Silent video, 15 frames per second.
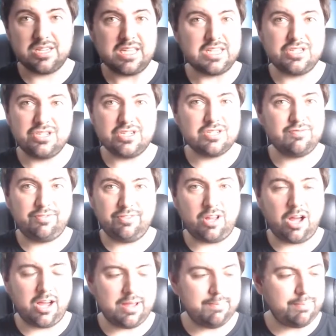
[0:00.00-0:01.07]
is just
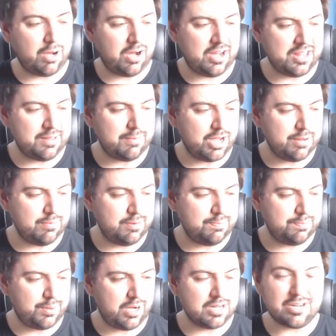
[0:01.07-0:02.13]
flying by at the
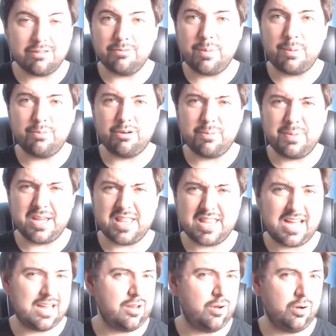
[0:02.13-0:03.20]
moment, but I don't remember it being
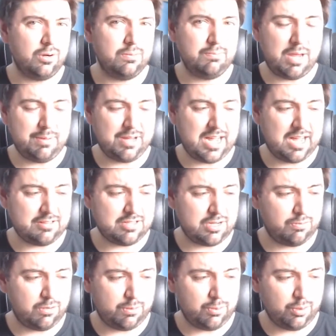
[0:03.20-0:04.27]
that long. Maybe they had
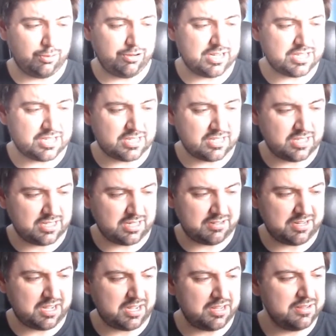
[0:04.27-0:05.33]
done one more recent. I don't
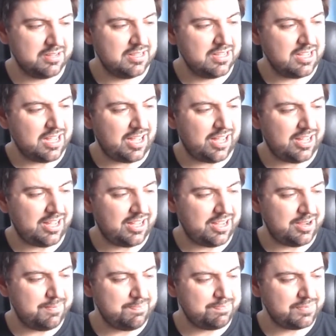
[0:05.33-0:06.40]
know.
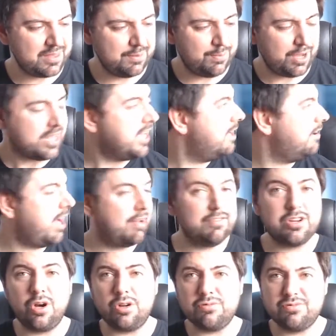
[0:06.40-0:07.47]
But yeah, I
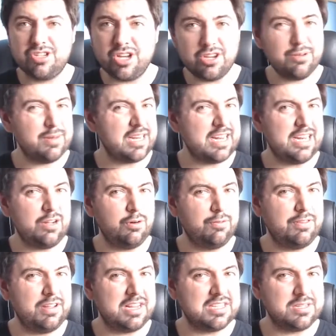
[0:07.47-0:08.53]
haven't got too many little
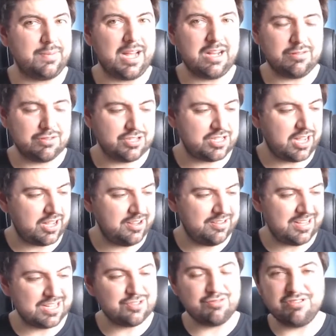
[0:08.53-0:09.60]
figures about, so
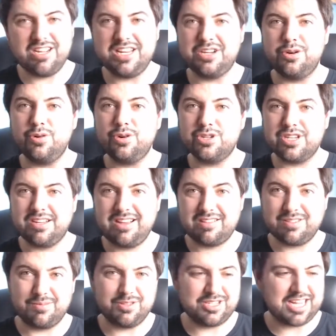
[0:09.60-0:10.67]
it's really cool because I have
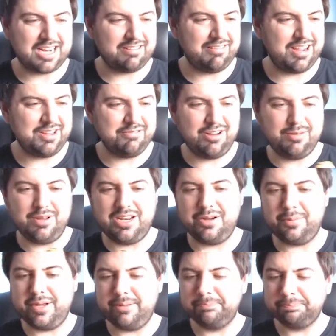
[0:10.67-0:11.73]
some to decorate the room a little
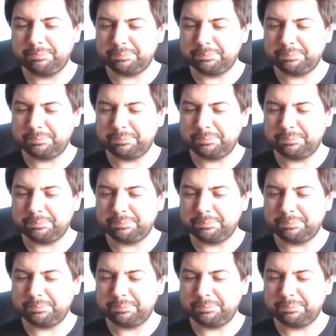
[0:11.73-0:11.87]
bit.